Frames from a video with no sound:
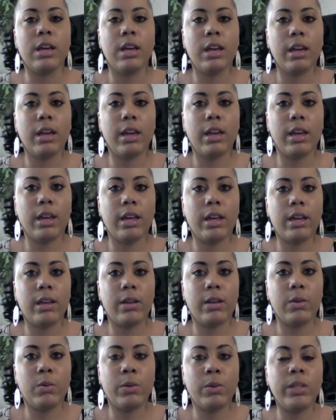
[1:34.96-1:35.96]

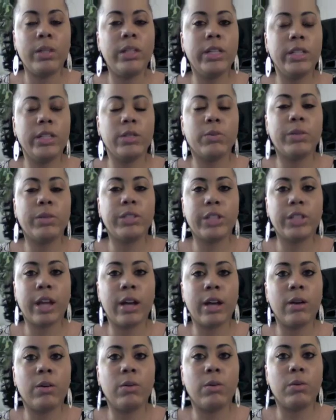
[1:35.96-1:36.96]
And we need to reach
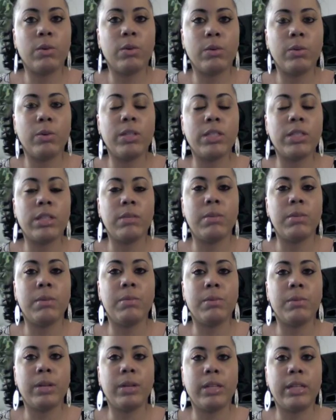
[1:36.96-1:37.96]
out when we see
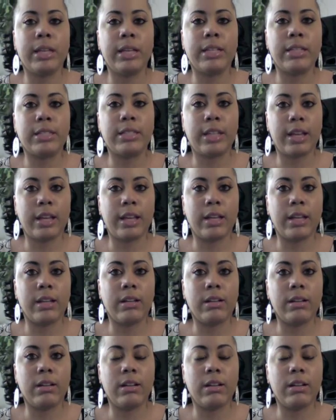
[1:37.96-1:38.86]
people in that state.